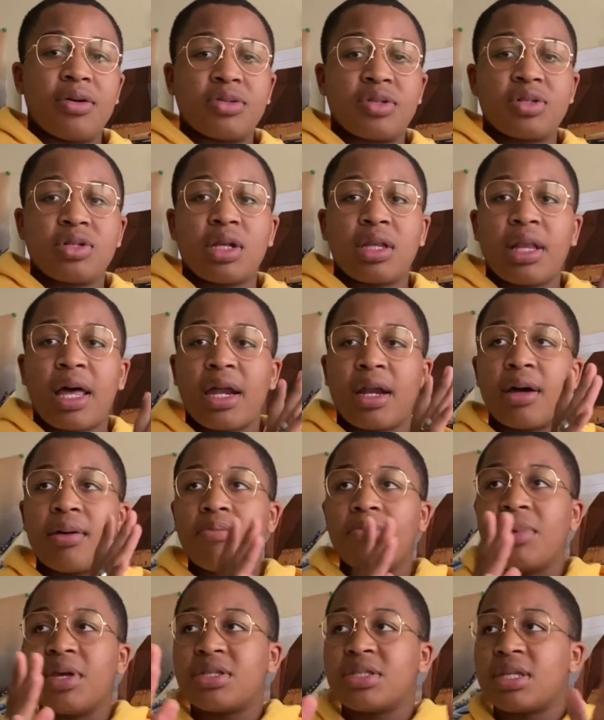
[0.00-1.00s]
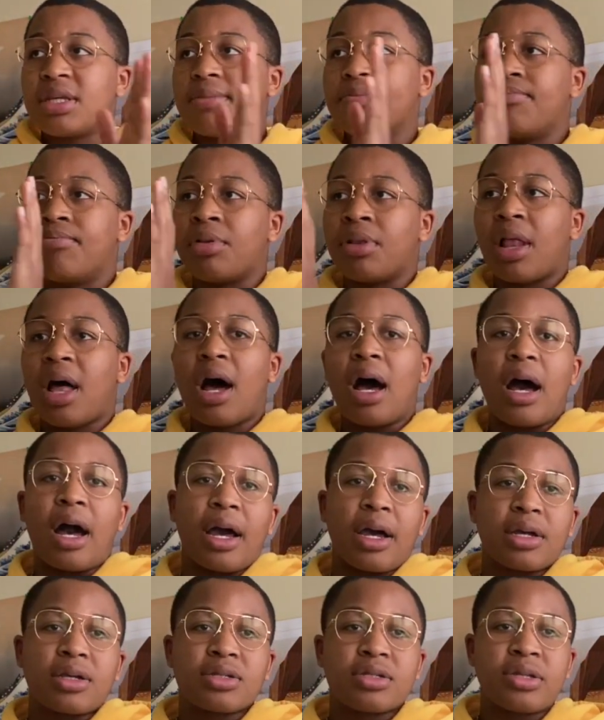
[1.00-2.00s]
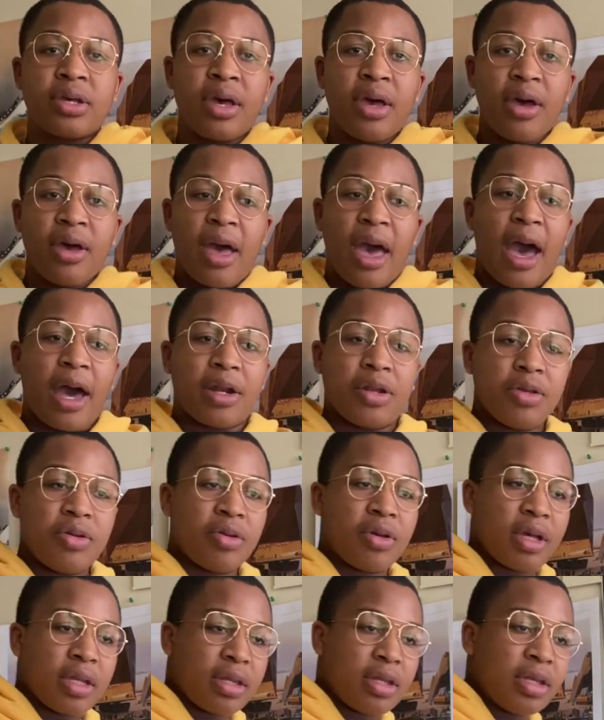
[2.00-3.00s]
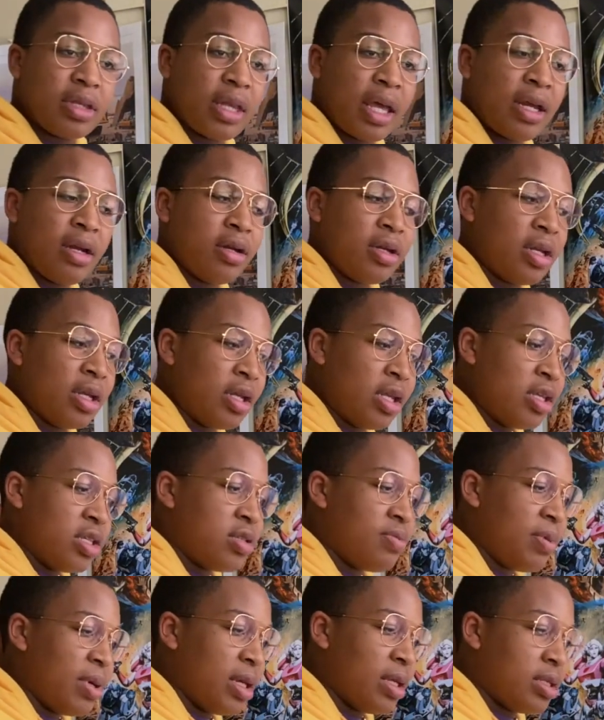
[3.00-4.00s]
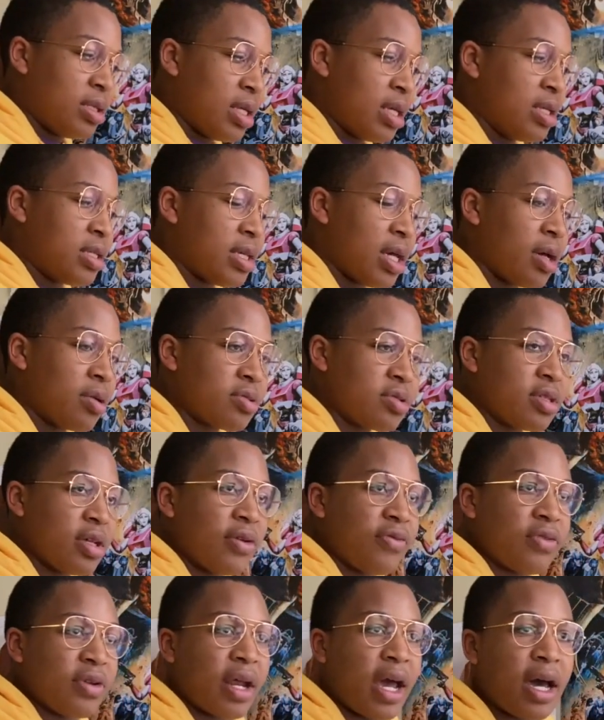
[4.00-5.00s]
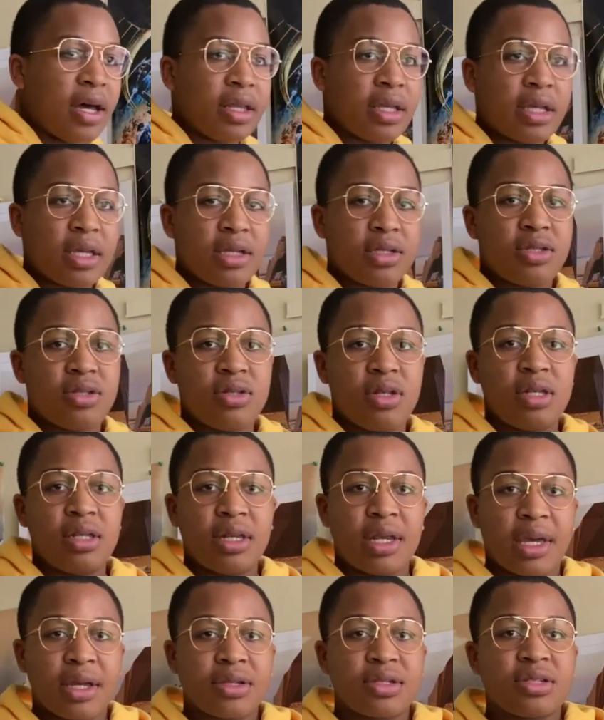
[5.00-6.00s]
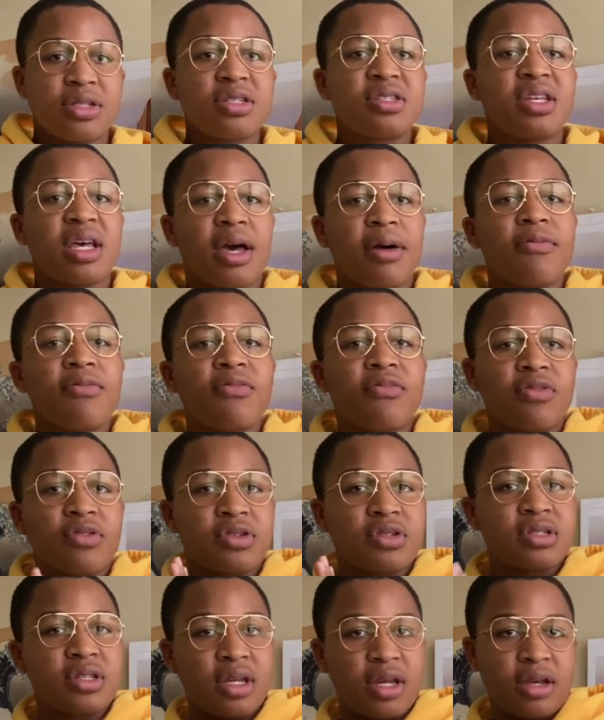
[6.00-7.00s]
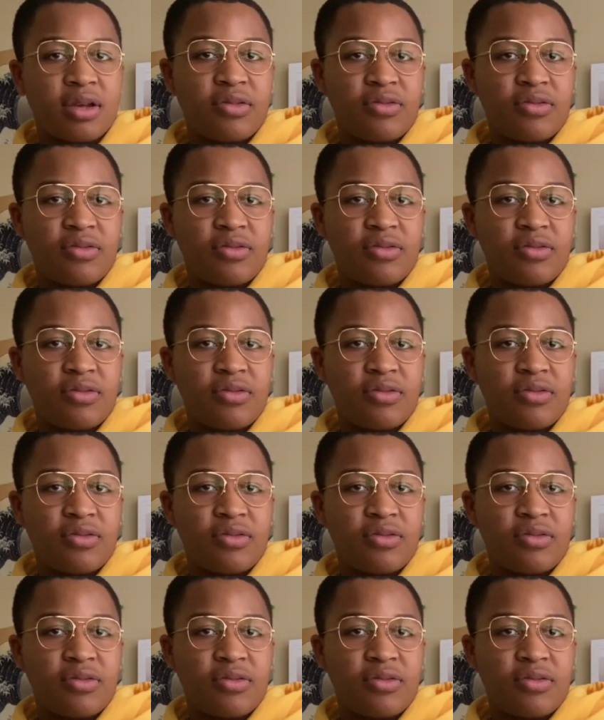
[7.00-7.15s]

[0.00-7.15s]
There's a lot of missing blocks. How do you get? There needs to be detailed stuff on how to get to the next step for stuff.